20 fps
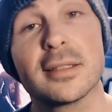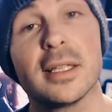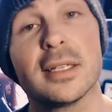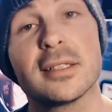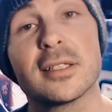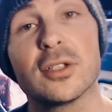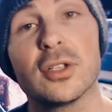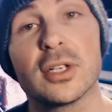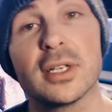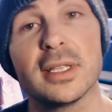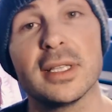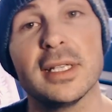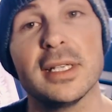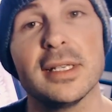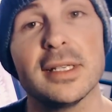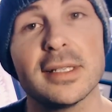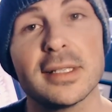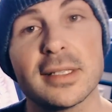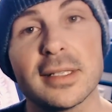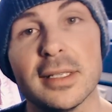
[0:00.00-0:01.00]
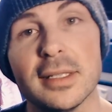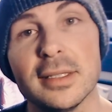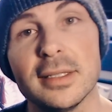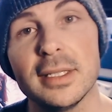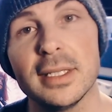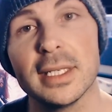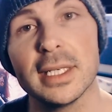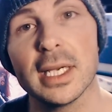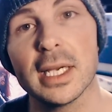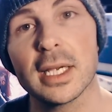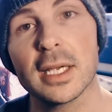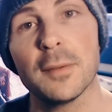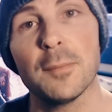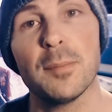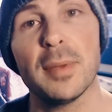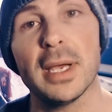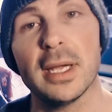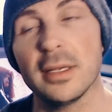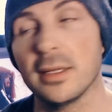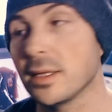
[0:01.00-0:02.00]
let's look at the Cintiq
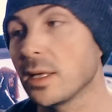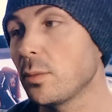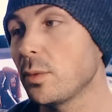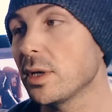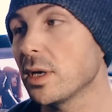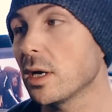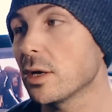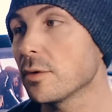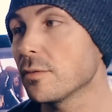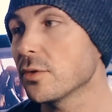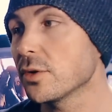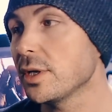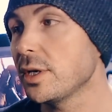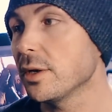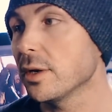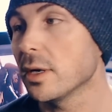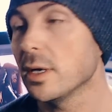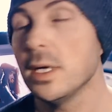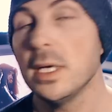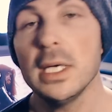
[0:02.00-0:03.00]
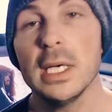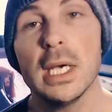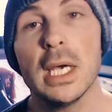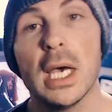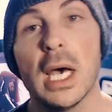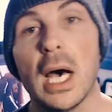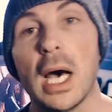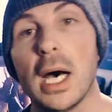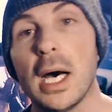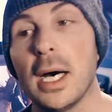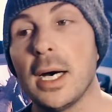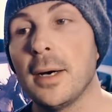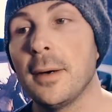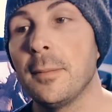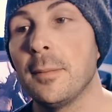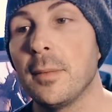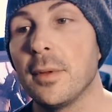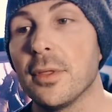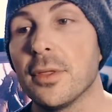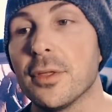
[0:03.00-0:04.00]
Companion that we got over here.
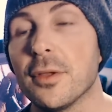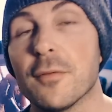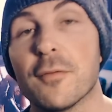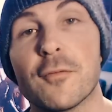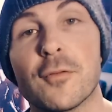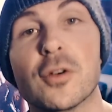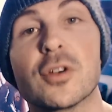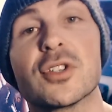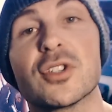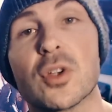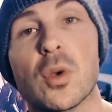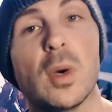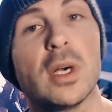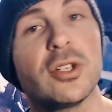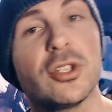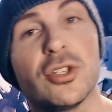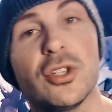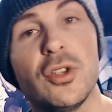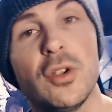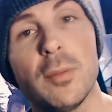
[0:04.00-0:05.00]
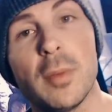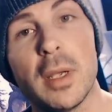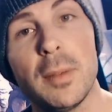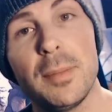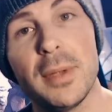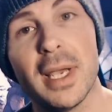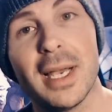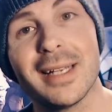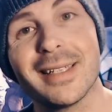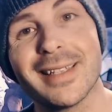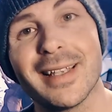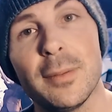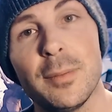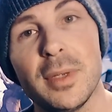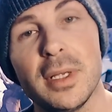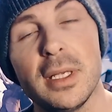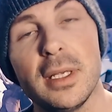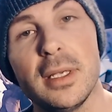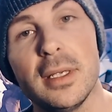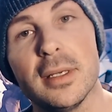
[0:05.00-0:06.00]
The first question you might be asking
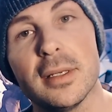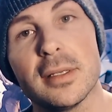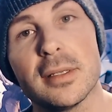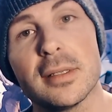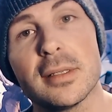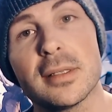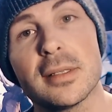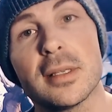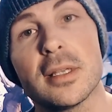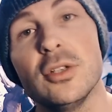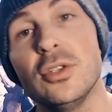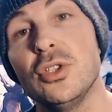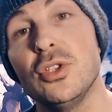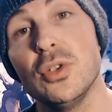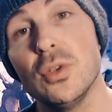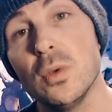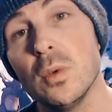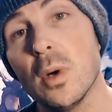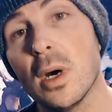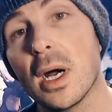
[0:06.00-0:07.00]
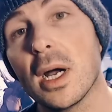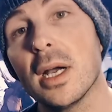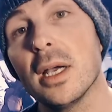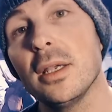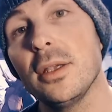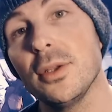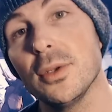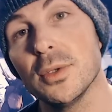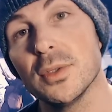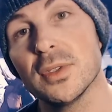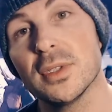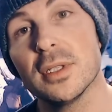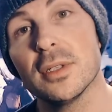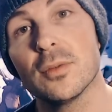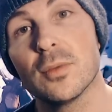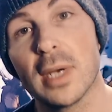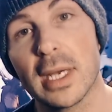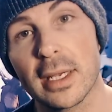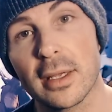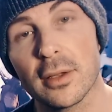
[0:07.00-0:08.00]
me is, do I use it
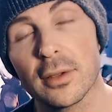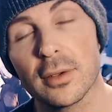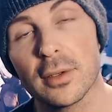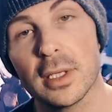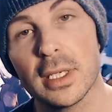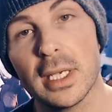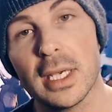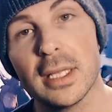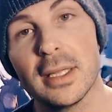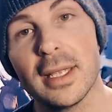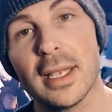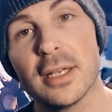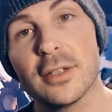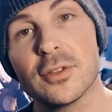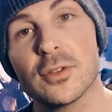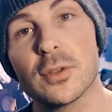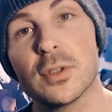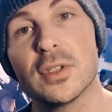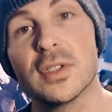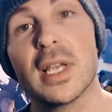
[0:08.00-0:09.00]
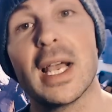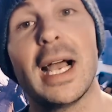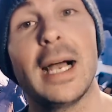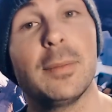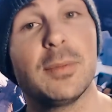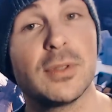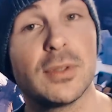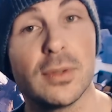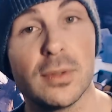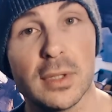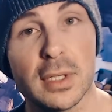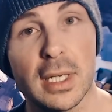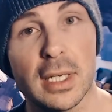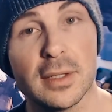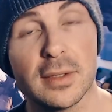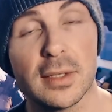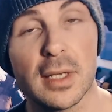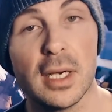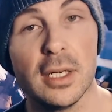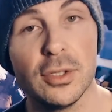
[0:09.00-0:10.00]
regularly? And the answer is absolutely
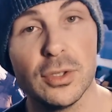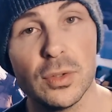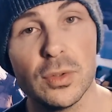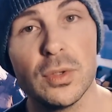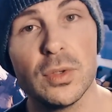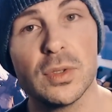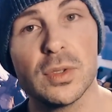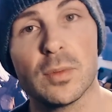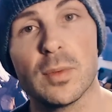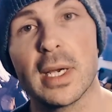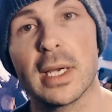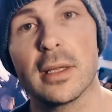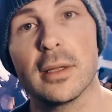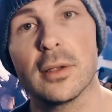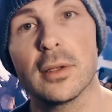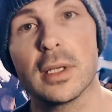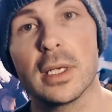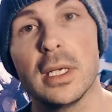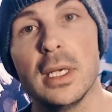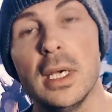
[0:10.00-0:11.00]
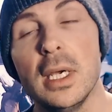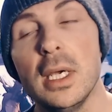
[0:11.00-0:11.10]
yes. I do use it regularly.